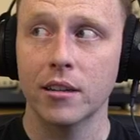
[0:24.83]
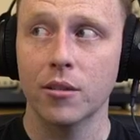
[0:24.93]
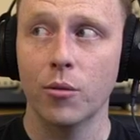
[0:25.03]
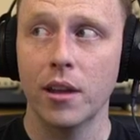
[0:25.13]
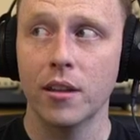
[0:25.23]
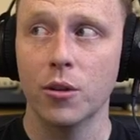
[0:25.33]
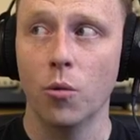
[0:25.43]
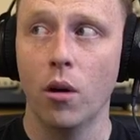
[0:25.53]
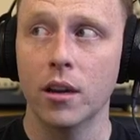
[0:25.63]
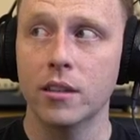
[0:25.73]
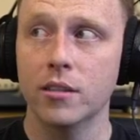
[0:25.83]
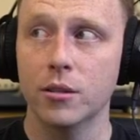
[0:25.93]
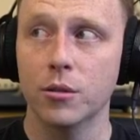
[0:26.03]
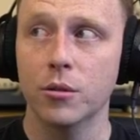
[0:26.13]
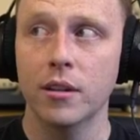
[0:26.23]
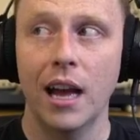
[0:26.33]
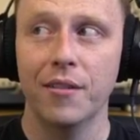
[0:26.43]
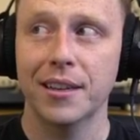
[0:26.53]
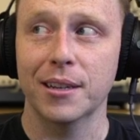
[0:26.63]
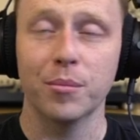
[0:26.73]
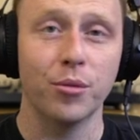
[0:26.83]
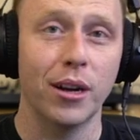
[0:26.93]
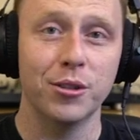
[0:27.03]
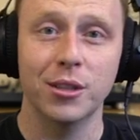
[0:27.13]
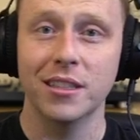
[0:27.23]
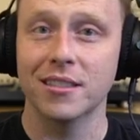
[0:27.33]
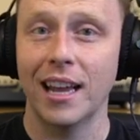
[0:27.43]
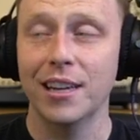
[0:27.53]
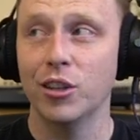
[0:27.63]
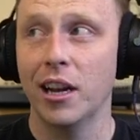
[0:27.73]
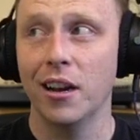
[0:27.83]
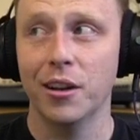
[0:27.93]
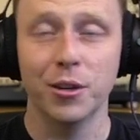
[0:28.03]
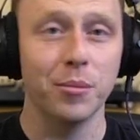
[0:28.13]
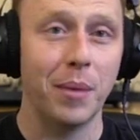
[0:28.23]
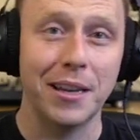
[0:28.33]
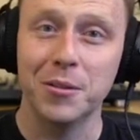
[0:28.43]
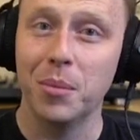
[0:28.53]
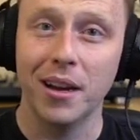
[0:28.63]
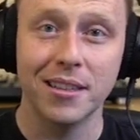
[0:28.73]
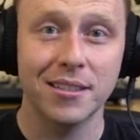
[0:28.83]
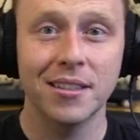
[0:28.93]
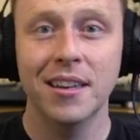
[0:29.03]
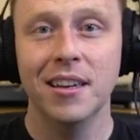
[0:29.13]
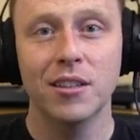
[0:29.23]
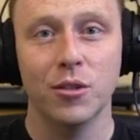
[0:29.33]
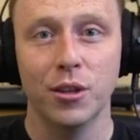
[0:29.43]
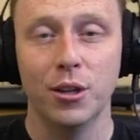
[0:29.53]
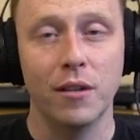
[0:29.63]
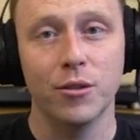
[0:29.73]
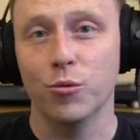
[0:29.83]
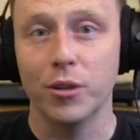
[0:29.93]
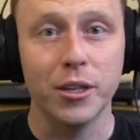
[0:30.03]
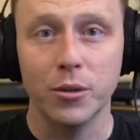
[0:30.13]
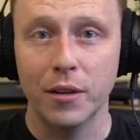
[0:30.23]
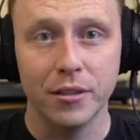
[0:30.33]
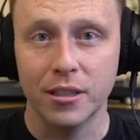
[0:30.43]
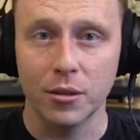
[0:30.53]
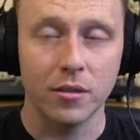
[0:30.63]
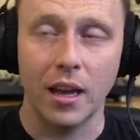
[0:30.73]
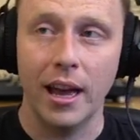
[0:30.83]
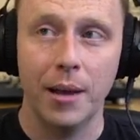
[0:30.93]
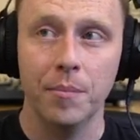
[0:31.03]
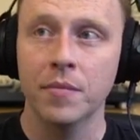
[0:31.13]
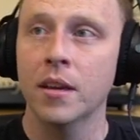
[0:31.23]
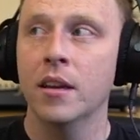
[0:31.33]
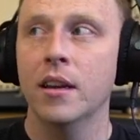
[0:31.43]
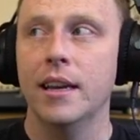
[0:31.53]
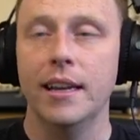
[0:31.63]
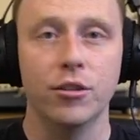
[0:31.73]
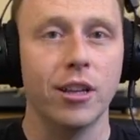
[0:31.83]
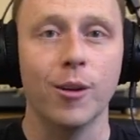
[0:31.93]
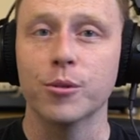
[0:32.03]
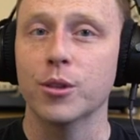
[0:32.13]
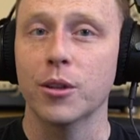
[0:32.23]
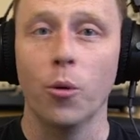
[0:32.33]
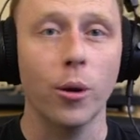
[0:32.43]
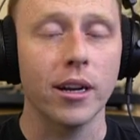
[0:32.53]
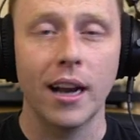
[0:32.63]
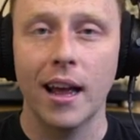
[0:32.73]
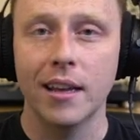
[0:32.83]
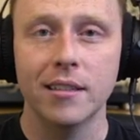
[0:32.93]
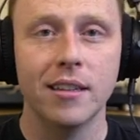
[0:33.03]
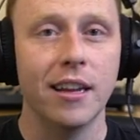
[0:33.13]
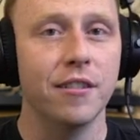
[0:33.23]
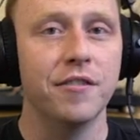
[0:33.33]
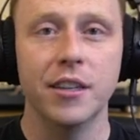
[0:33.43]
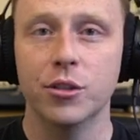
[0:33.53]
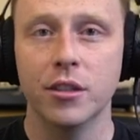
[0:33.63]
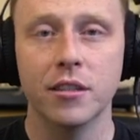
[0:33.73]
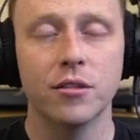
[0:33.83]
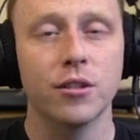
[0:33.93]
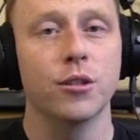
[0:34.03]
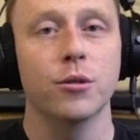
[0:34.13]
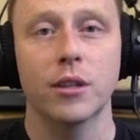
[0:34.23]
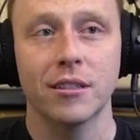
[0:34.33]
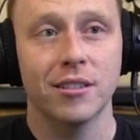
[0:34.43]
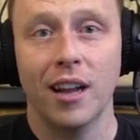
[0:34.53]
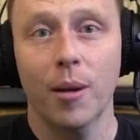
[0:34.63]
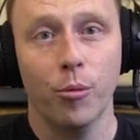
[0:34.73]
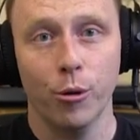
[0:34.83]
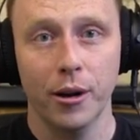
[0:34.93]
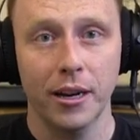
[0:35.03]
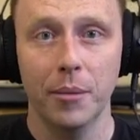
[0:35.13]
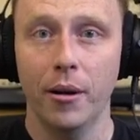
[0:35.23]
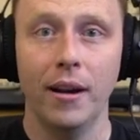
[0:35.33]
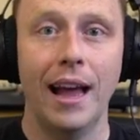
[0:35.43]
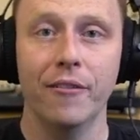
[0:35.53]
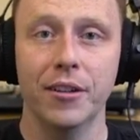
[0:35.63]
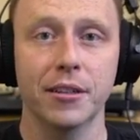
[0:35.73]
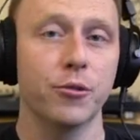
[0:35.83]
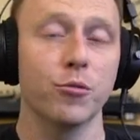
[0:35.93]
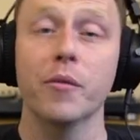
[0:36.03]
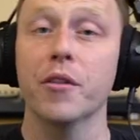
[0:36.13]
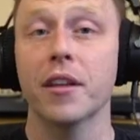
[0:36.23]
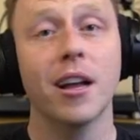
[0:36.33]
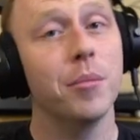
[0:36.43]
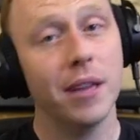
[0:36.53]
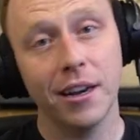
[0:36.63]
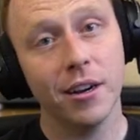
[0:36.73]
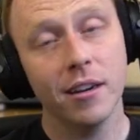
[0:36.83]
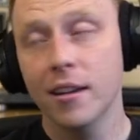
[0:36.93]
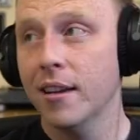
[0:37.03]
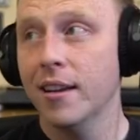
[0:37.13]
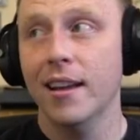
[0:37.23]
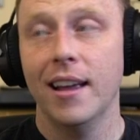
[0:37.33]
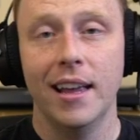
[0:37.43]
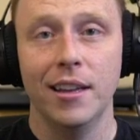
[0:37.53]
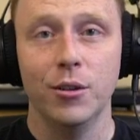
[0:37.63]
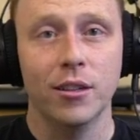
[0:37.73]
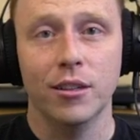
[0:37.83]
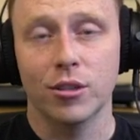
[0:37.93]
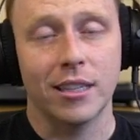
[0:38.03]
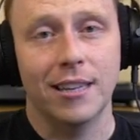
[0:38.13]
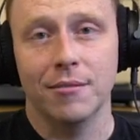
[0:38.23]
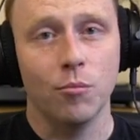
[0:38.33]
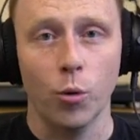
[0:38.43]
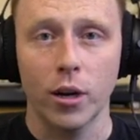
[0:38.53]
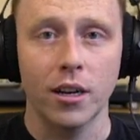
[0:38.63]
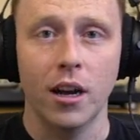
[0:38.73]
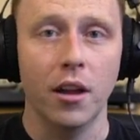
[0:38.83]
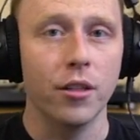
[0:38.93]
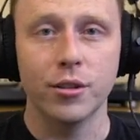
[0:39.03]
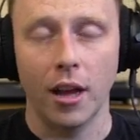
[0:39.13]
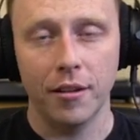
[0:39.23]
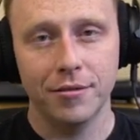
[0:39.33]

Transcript: way that you want it to, having compression and sidechain on your bass bus so that you don't have to redo it every single time. It just helps you get organized and efficient so you can stop worrying about having to group everything up later and you can just get working on other stuff.